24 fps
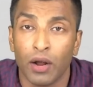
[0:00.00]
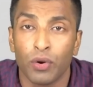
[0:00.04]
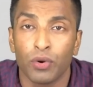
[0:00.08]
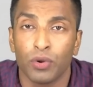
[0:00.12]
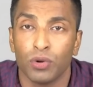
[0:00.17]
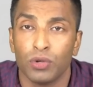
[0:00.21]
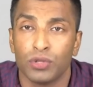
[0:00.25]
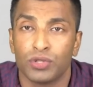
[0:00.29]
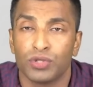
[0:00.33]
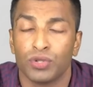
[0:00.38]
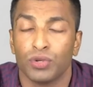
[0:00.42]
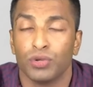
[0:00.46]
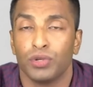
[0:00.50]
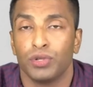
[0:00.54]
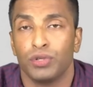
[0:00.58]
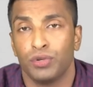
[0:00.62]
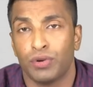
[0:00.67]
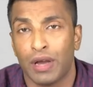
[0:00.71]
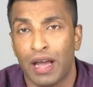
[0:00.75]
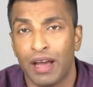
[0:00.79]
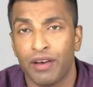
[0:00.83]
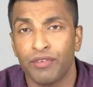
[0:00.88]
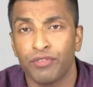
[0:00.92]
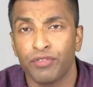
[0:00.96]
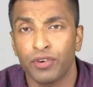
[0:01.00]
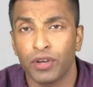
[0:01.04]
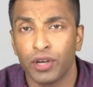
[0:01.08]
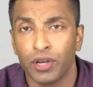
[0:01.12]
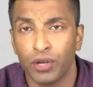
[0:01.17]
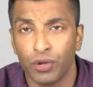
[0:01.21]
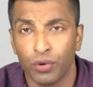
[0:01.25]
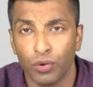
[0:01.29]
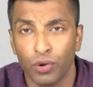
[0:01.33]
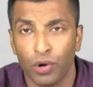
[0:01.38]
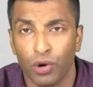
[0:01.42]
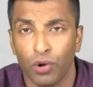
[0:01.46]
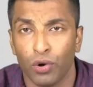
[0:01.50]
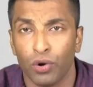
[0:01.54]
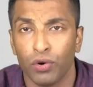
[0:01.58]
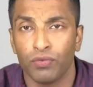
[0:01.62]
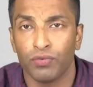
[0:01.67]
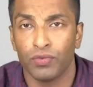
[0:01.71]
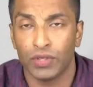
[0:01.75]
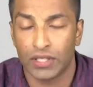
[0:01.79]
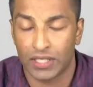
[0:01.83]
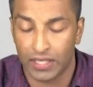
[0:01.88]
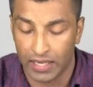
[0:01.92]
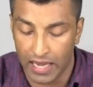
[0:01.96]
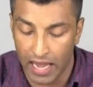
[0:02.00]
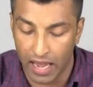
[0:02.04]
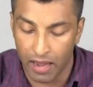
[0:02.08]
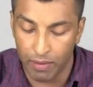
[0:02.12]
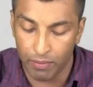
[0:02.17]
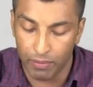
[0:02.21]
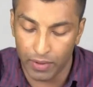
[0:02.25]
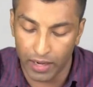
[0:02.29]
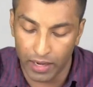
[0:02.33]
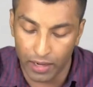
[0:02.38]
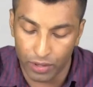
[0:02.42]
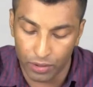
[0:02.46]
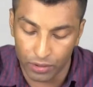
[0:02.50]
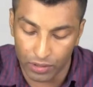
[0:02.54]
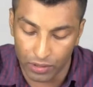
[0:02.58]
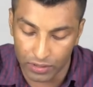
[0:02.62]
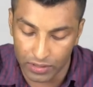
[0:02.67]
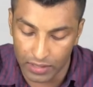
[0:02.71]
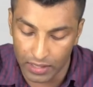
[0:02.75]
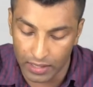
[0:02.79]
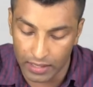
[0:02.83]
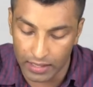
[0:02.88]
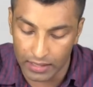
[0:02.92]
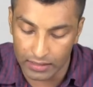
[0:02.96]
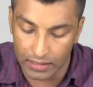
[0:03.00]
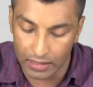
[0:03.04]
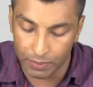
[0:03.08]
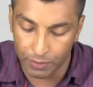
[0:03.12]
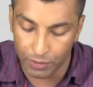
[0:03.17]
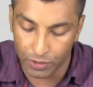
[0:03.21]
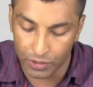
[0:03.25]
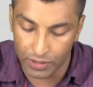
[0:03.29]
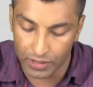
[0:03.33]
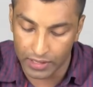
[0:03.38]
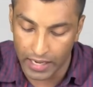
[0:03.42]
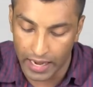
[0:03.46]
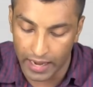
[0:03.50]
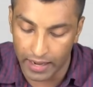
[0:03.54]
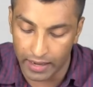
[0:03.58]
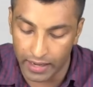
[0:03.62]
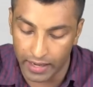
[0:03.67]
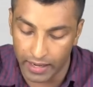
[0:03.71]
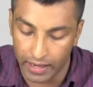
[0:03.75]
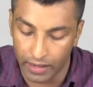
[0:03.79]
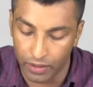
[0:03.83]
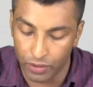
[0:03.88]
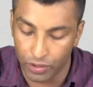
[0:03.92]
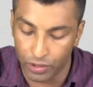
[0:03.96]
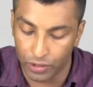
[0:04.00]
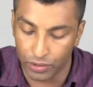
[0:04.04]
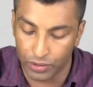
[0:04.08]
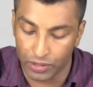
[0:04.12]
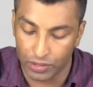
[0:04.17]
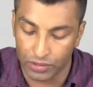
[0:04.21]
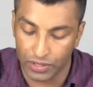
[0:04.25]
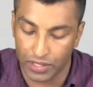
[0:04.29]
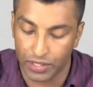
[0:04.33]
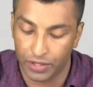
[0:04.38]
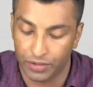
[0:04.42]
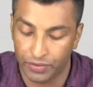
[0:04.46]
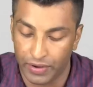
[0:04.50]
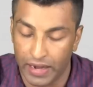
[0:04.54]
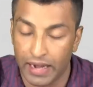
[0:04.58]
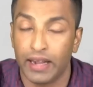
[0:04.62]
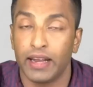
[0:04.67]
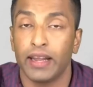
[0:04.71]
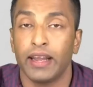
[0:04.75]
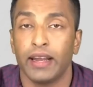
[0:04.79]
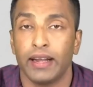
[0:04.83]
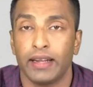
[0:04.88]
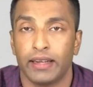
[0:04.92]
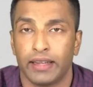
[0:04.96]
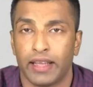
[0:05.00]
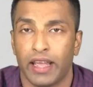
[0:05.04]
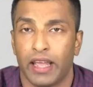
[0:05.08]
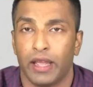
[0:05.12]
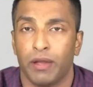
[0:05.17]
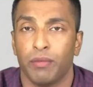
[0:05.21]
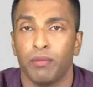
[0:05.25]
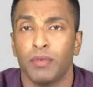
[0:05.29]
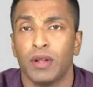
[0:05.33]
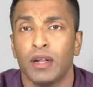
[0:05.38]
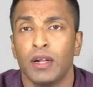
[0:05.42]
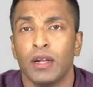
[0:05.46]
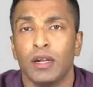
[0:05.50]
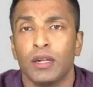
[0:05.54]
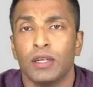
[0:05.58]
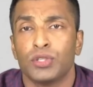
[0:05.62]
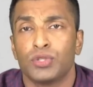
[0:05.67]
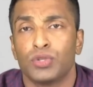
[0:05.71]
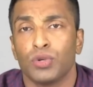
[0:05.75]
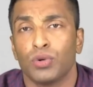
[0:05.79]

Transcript: allowed also. You have a new law which came in 2000, let's suppose 19 or 2020 it came.